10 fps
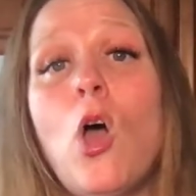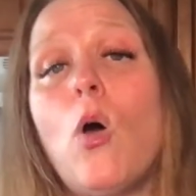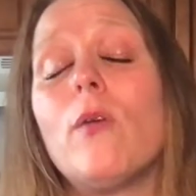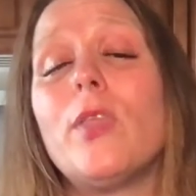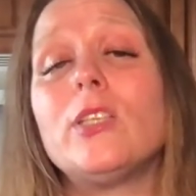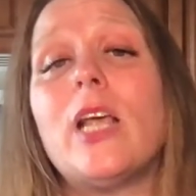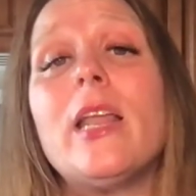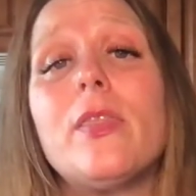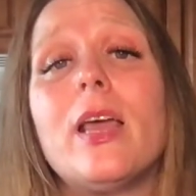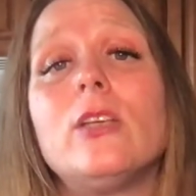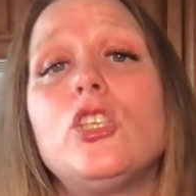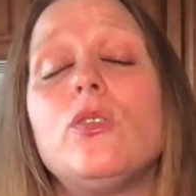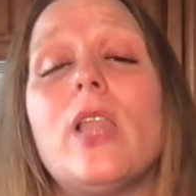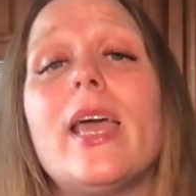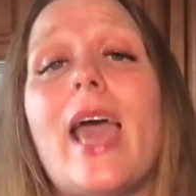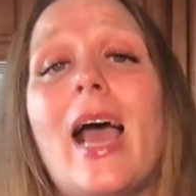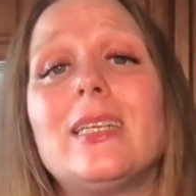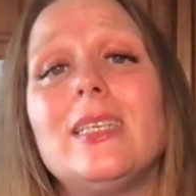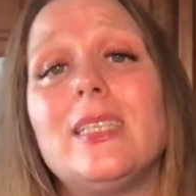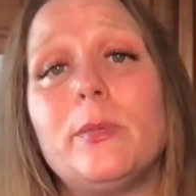Or if there's anything else you'd like
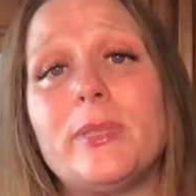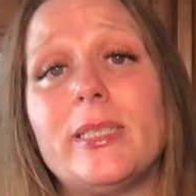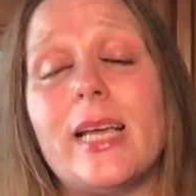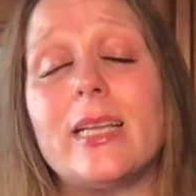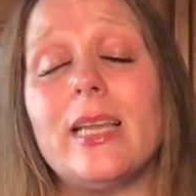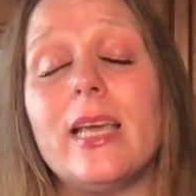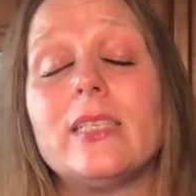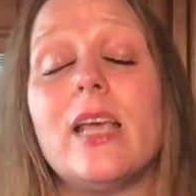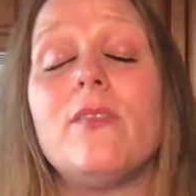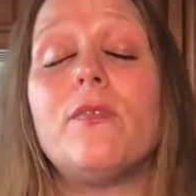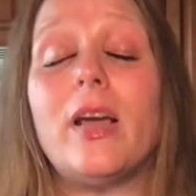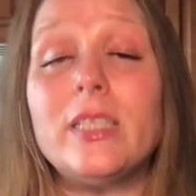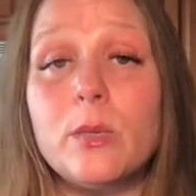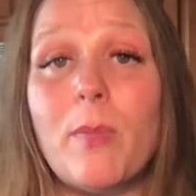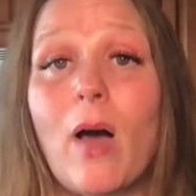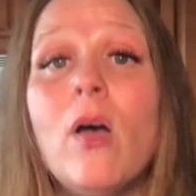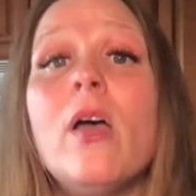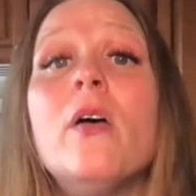acting tips and techniques, advice about,